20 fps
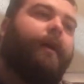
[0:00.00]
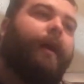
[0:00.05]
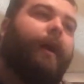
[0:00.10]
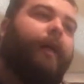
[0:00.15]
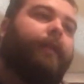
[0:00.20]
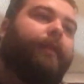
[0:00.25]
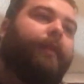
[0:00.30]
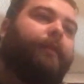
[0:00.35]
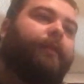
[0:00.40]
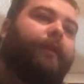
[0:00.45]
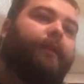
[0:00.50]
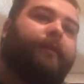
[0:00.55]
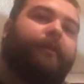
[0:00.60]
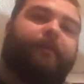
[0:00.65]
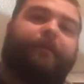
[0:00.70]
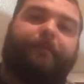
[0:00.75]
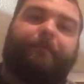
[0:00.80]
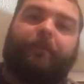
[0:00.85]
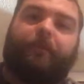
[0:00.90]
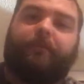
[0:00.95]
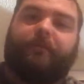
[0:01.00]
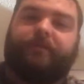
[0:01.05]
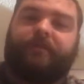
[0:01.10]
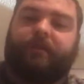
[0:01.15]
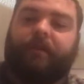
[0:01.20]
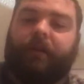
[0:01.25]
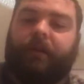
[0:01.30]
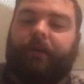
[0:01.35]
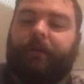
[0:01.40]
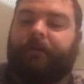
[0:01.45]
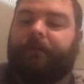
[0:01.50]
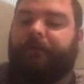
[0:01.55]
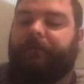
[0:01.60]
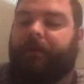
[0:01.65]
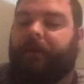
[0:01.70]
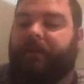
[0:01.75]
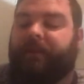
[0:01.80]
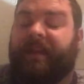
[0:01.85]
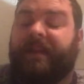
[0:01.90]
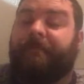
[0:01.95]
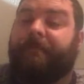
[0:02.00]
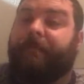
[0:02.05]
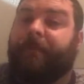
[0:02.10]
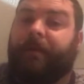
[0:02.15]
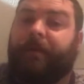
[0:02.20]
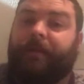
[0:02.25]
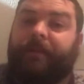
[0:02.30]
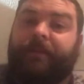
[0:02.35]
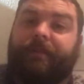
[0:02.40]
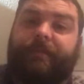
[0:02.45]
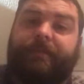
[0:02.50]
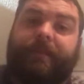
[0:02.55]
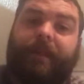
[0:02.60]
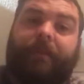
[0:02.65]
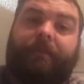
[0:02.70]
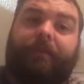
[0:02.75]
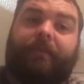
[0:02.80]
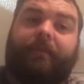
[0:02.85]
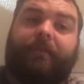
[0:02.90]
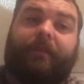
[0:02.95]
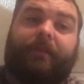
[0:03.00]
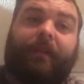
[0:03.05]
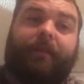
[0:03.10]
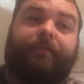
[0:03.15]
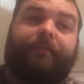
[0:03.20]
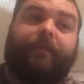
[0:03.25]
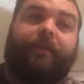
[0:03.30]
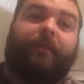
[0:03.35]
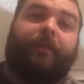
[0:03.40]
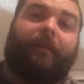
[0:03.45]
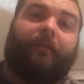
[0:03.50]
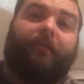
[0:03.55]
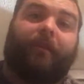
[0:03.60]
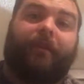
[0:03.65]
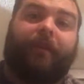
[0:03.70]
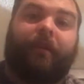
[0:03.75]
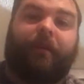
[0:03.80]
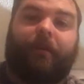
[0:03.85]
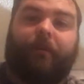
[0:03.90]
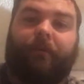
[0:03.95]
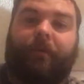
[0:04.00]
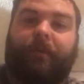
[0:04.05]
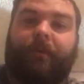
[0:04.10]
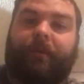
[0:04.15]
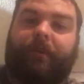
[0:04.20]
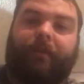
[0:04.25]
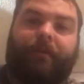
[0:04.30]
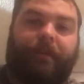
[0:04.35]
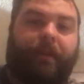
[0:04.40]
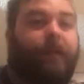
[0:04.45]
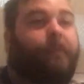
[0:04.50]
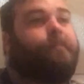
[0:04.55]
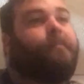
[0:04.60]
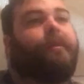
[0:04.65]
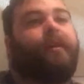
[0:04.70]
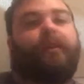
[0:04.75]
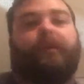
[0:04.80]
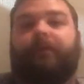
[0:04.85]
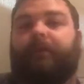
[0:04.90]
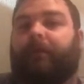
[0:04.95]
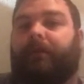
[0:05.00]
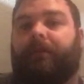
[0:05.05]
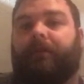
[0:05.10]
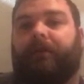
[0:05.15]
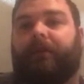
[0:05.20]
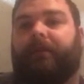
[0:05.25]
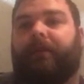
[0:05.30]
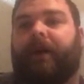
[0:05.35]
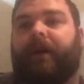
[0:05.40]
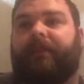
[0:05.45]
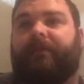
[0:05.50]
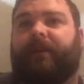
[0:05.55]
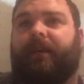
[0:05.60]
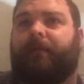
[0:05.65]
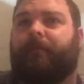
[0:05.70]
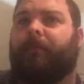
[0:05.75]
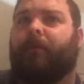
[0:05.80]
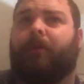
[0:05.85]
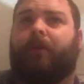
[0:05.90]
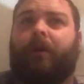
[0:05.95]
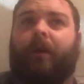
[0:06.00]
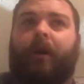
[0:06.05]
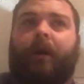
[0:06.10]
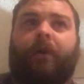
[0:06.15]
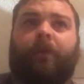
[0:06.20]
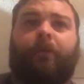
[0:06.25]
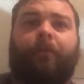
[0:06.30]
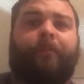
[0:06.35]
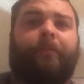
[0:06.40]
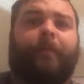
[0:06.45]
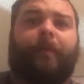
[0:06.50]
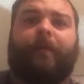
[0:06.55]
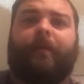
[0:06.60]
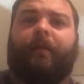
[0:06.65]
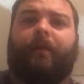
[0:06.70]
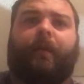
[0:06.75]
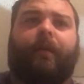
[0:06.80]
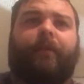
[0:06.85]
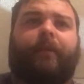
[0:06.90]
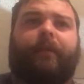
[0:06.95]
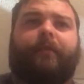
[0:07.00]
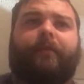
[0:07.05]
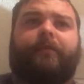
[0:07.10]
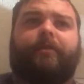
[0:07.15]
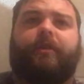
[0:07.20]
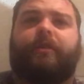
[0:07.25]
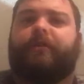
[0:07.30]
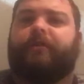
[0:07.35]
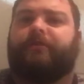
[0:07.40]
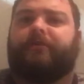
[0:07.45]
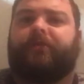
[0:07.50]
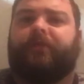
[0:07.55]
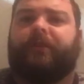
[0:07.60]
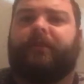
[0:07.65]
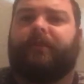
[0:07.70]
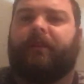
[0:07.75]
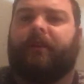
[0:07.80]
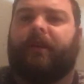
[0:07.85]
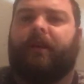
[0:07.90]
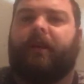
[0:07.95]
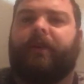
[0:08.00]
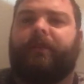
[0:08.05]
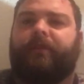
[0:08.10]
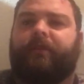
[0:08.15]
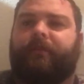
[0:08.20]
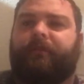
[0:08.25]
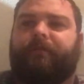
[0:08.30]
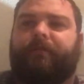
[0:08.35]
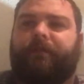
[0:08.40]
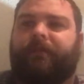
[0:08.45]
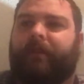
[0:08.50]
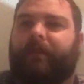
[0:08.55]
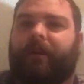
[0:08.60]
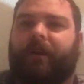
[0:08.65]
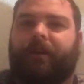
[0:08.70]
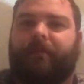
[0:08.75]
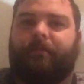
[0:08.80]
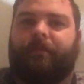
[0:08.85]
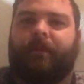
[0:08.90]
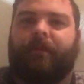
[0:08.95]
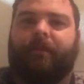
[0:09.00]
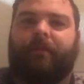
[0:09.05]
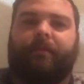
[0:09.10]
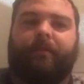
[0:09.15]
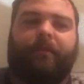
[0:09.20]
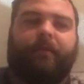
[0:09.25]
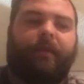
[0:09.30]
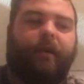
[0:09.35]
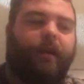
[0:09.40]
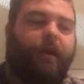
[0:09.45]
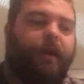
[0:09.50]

And then they disposed of Tampa Bay in seven. Definitely could have run either way there. They played a really good last game. Hopi, I think his shutout streak's at 159 minutes.